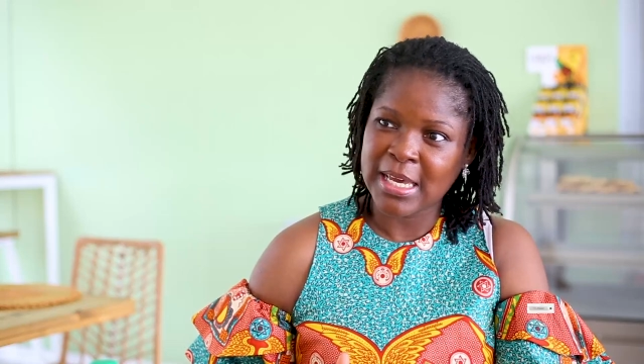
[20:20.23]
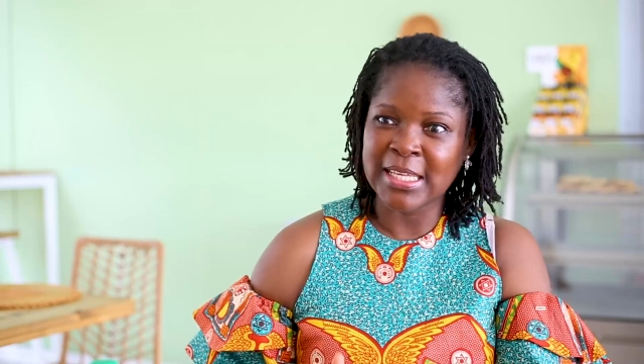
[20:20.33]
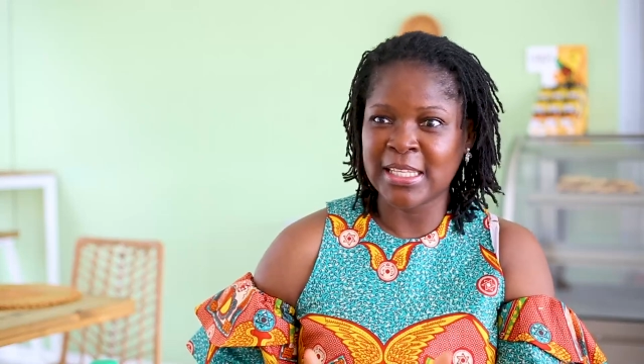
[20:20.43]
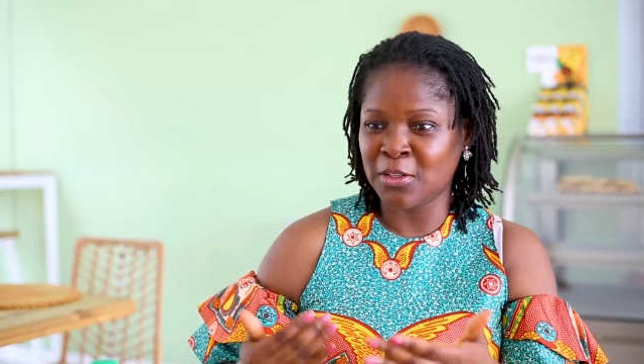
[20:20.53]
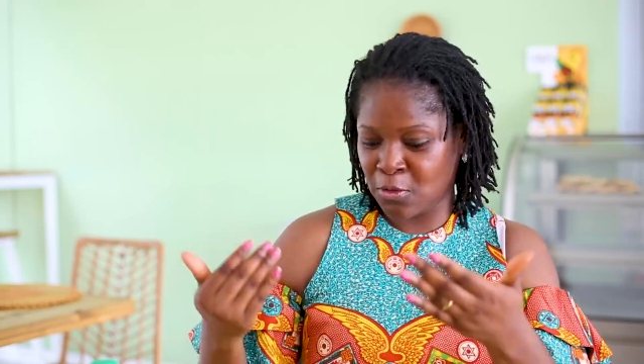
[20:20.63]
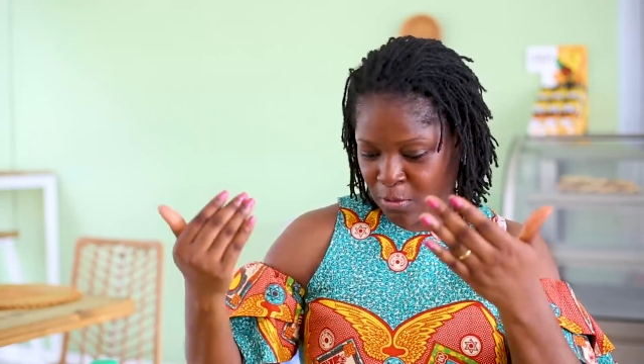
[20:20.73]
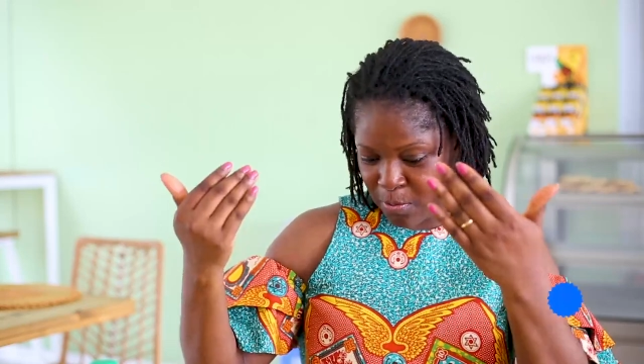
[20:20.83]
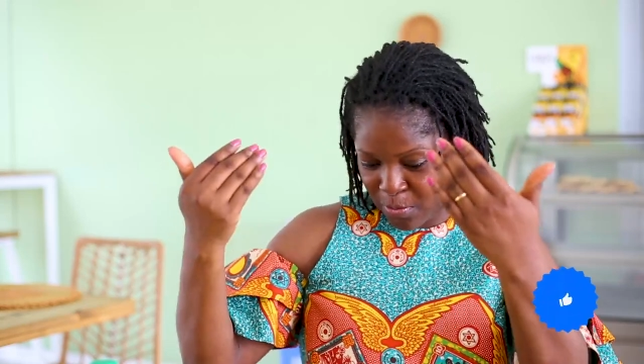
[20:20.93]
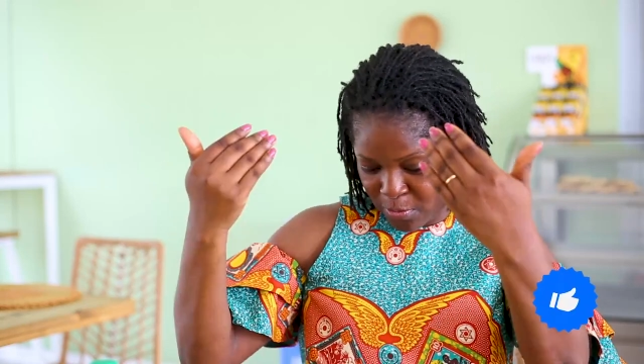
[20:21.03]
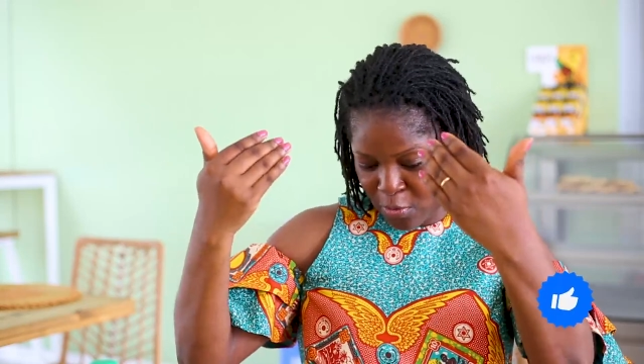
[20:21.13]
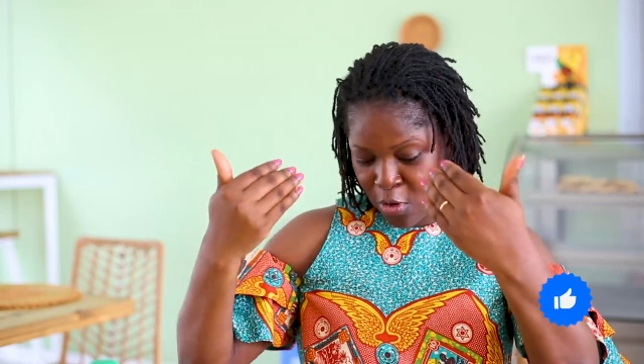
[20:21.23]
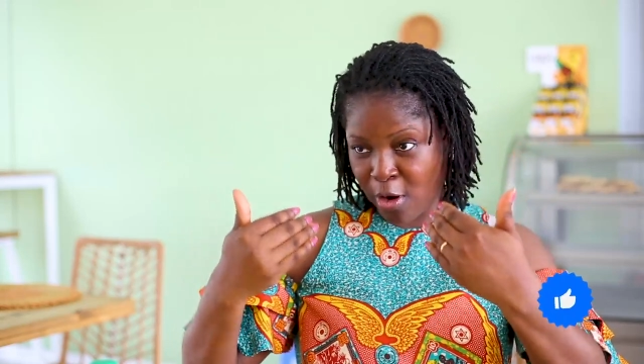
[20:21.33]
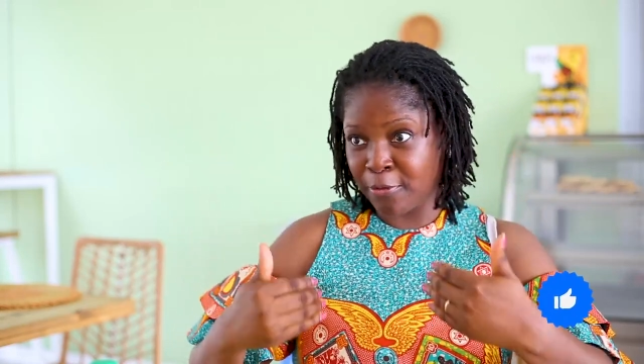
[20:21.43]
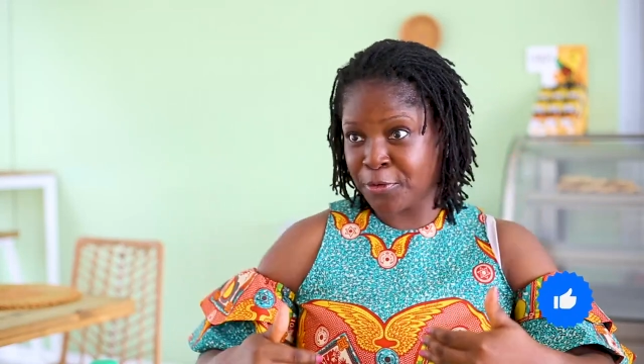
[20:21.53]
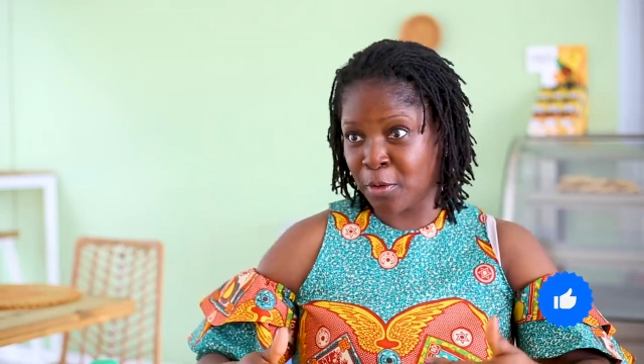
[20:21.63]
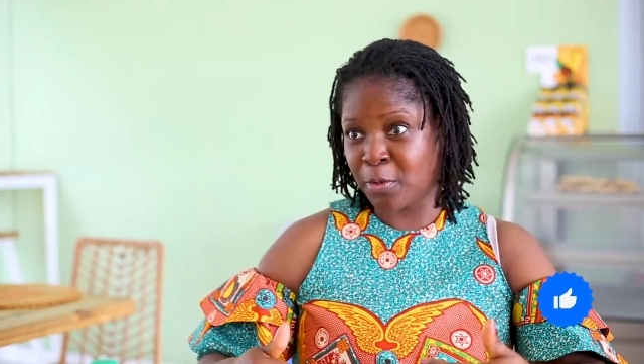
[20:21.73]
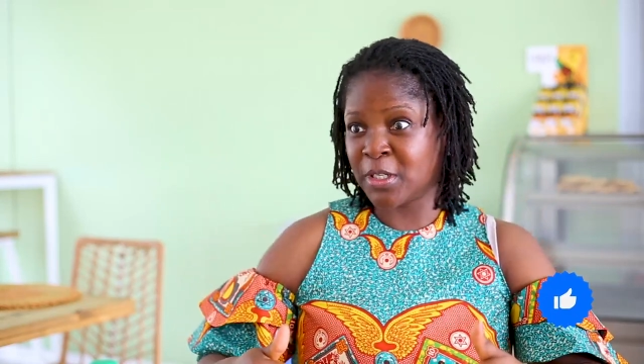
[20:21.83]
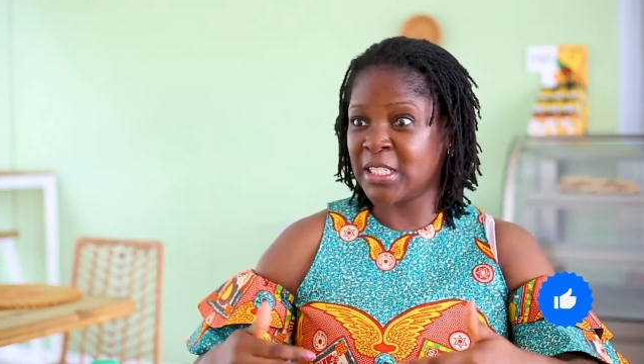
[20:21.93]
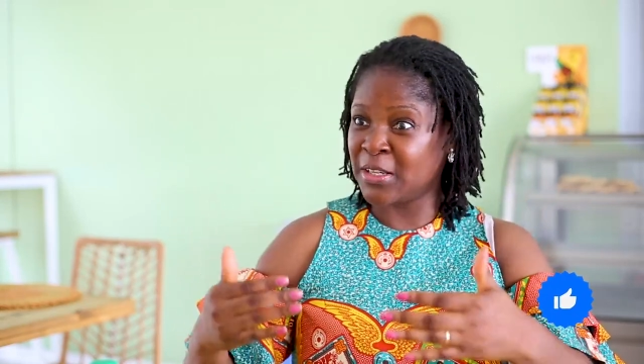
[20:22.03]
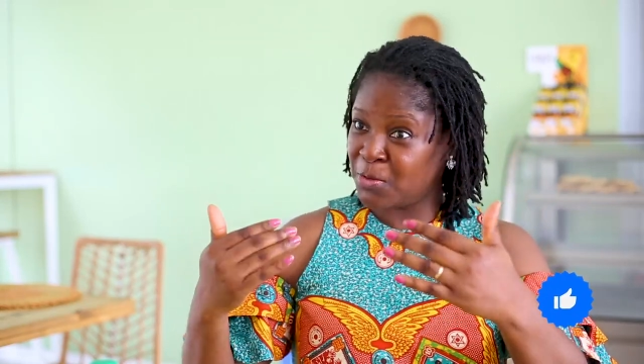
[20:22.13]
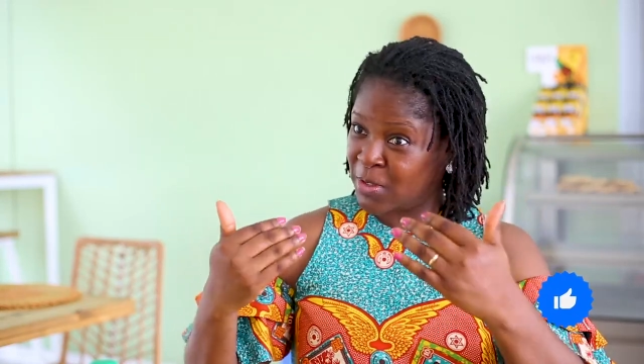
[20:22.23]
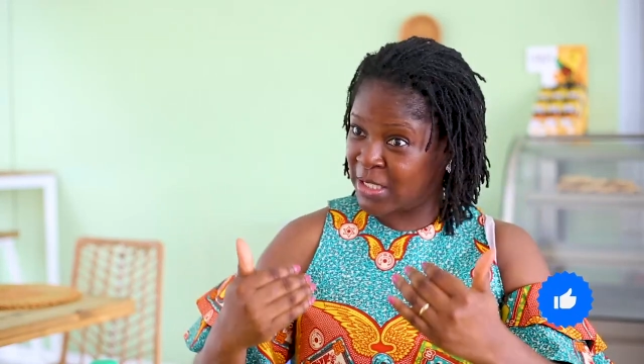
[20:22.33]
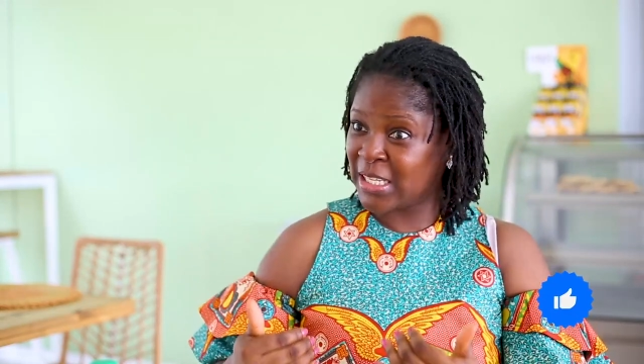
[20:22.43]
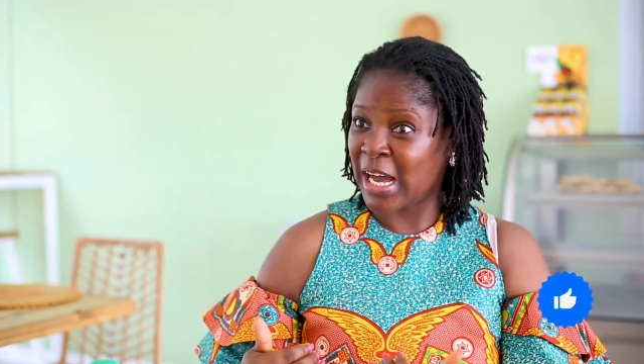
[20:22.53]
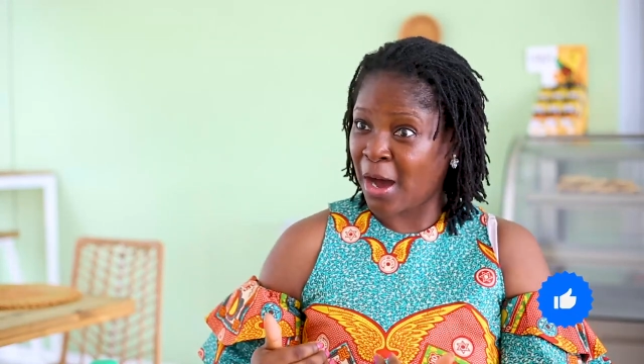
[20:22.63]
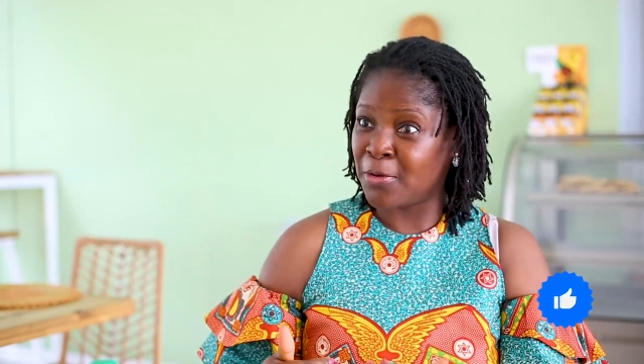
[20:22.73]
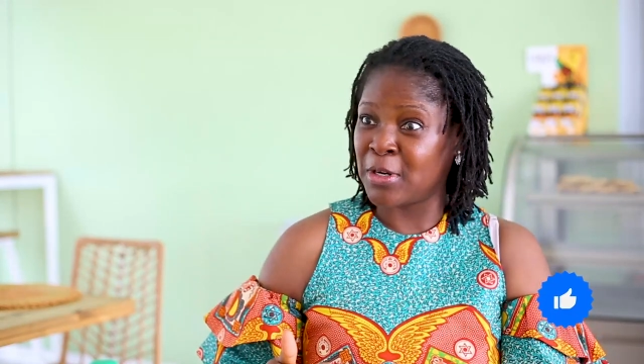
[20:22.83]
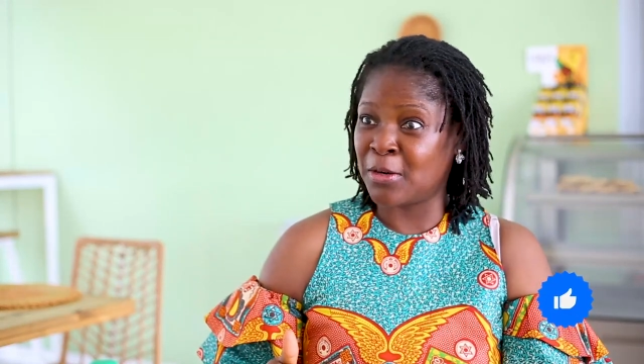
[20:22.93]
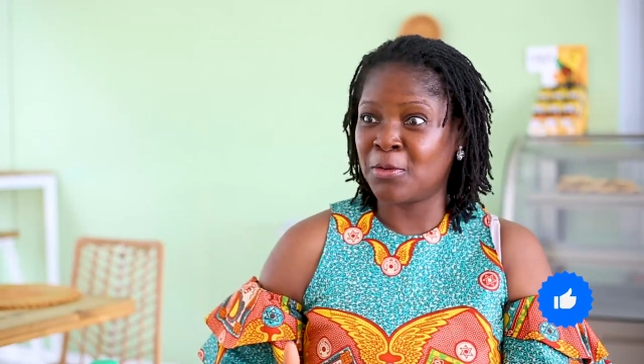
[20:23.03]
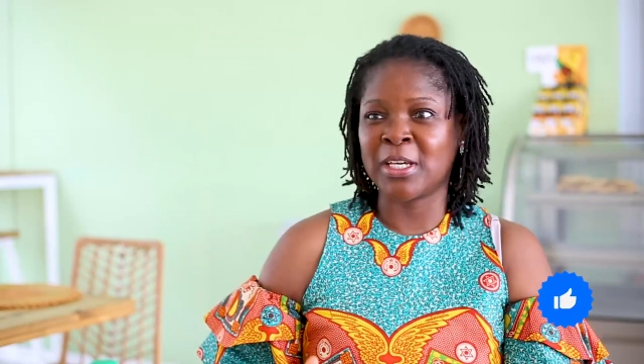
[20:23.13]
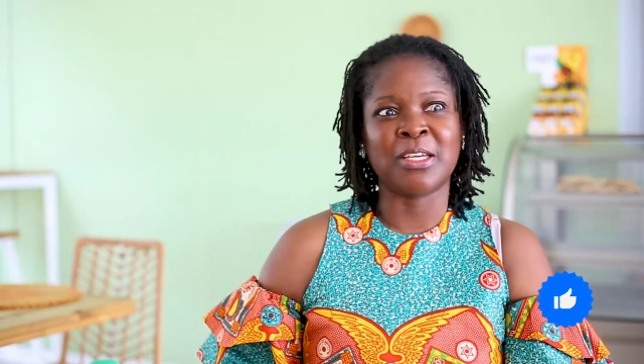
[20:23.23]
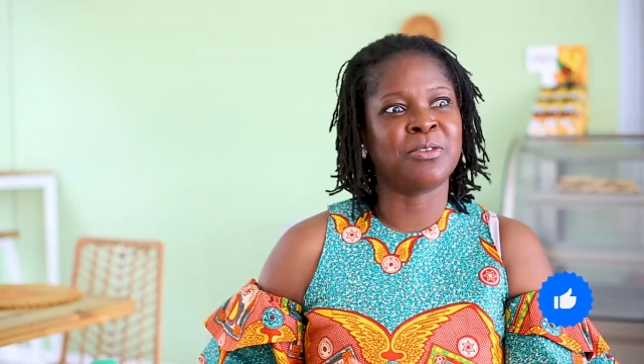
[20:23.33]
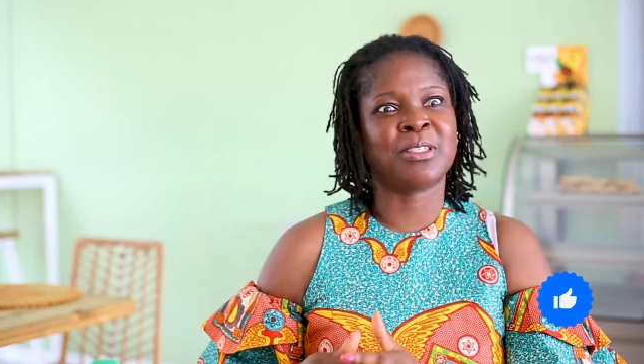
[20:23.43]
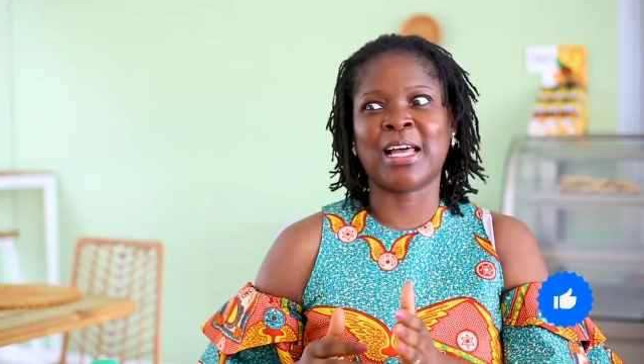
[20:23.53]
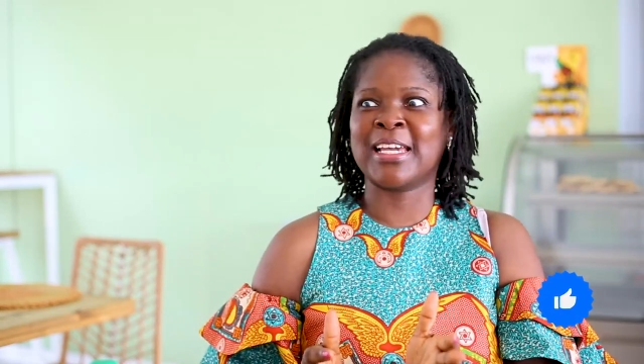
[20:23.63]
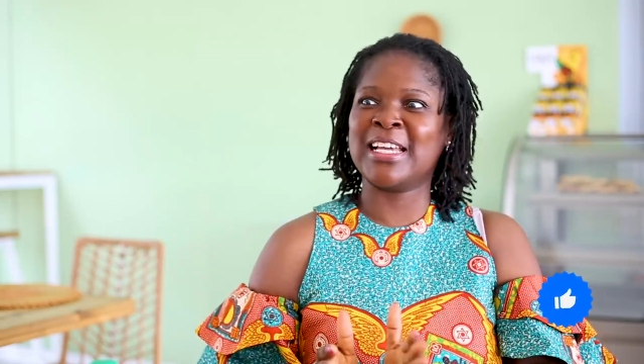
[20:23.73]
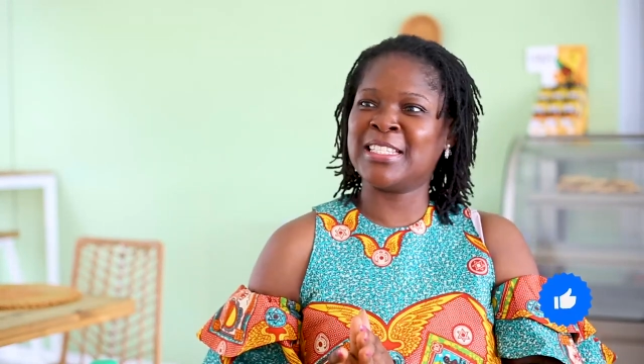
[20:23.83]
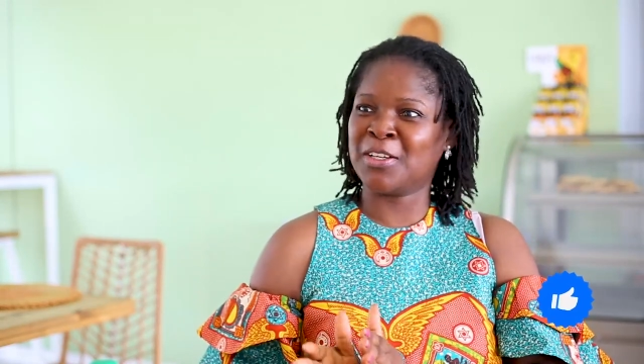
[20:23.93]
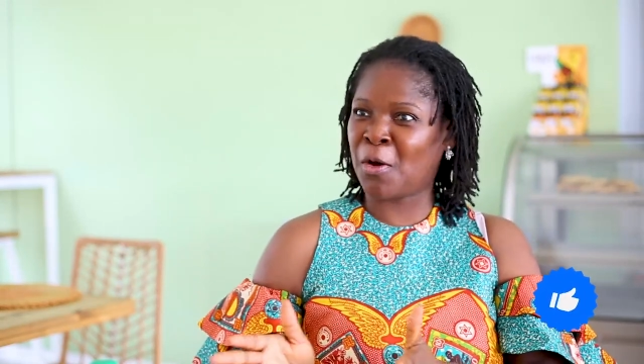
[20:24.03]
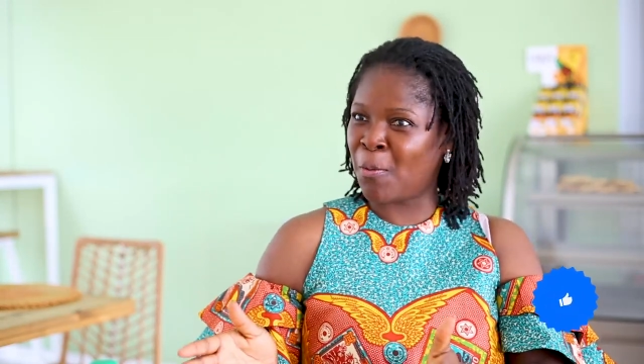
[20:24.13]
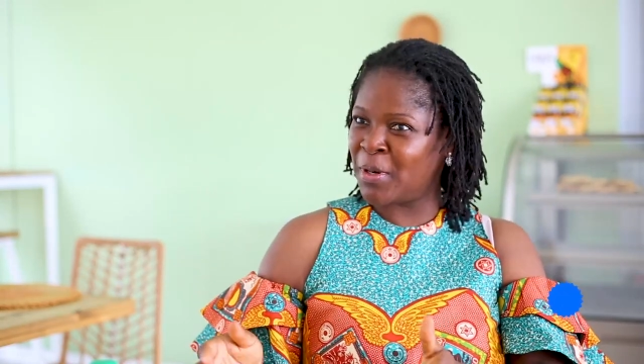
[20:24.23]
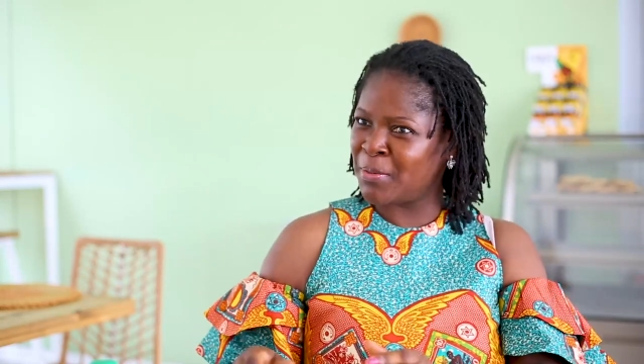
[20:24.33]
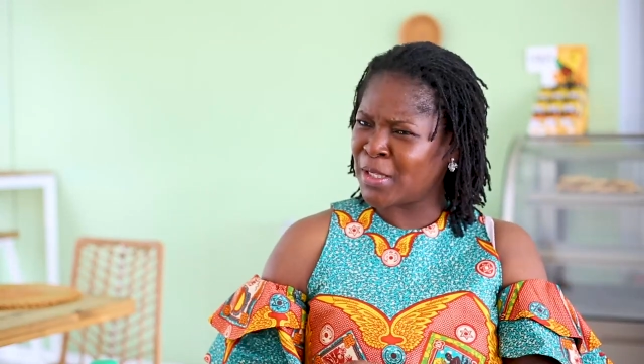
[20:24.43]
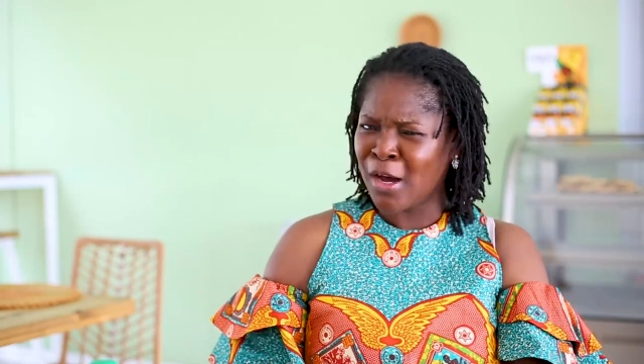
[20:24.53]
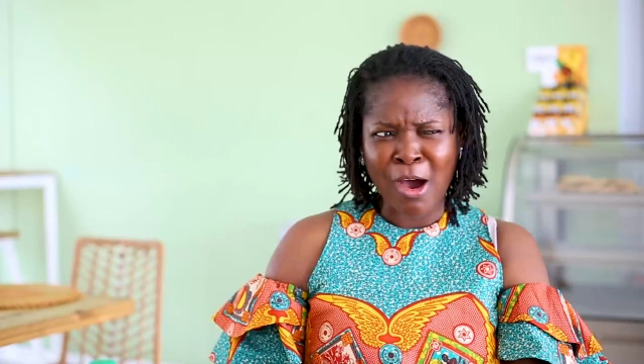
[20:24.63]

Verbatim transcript: and then you love your body and you see how you are looking and you start getting compliments.